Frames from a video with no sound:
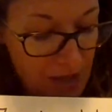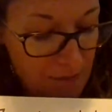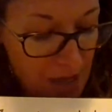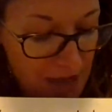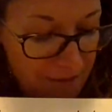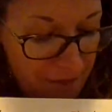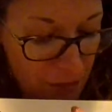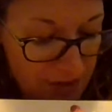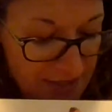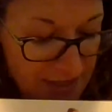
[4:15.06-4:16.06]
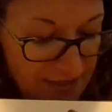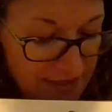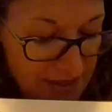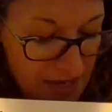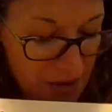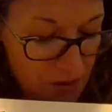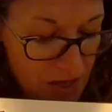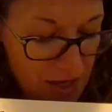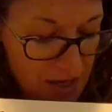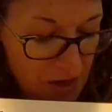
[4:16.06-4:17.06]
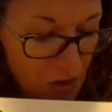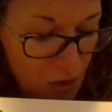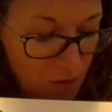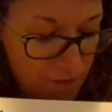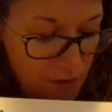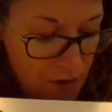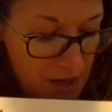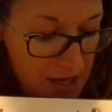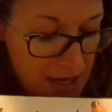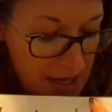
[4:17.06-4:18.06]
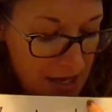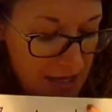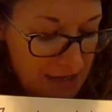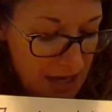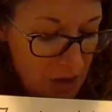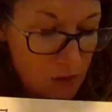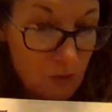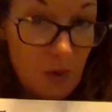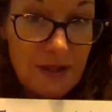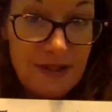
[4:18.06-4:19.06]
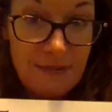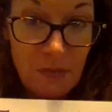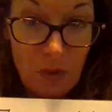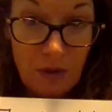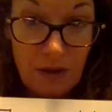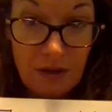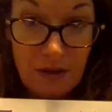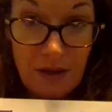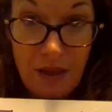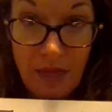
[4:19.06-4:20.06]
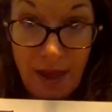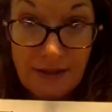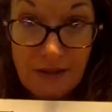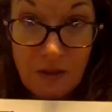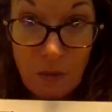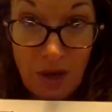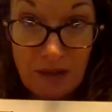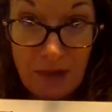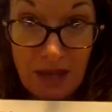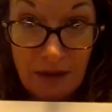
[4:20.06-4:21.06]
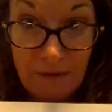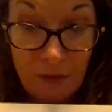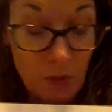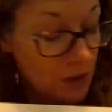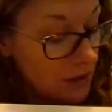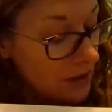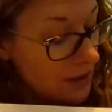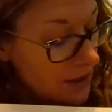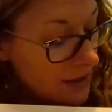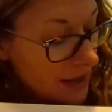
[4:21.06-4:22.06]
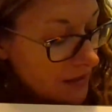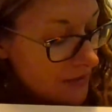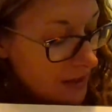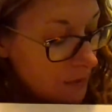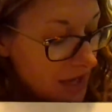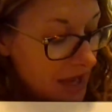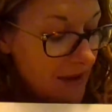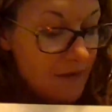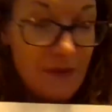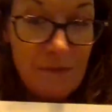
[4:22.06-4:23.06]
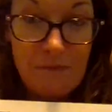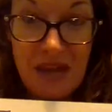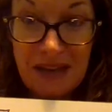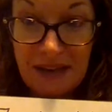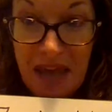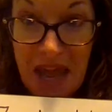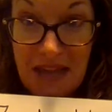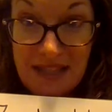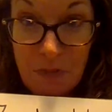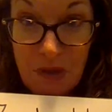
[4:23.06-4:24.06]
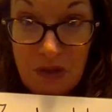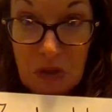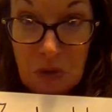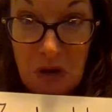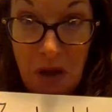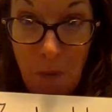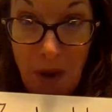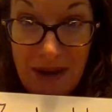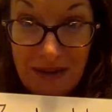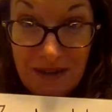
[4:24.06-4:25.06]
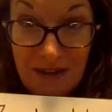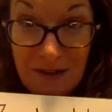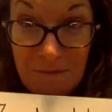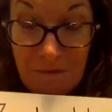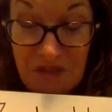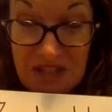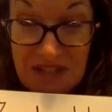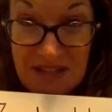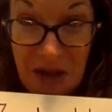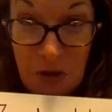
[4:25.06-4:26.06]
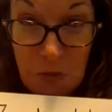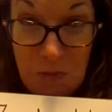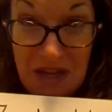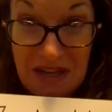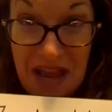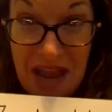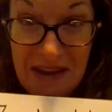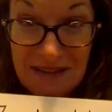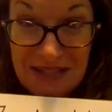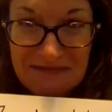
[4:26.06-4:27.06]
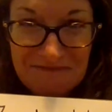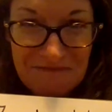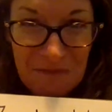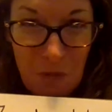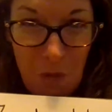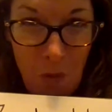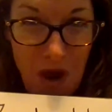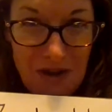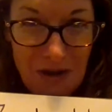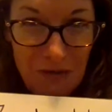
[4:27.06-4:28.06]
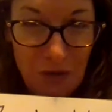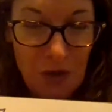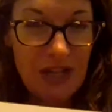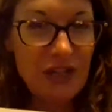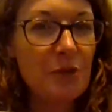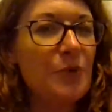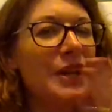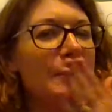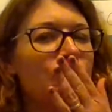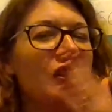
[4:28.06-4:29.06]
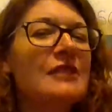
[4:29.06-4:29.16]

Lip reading: My 4 says down and over and down once more. That's the way to make a 4. And then we have make an S but do not wait. This is how you make an 8. Wonderful. Kiss your brain.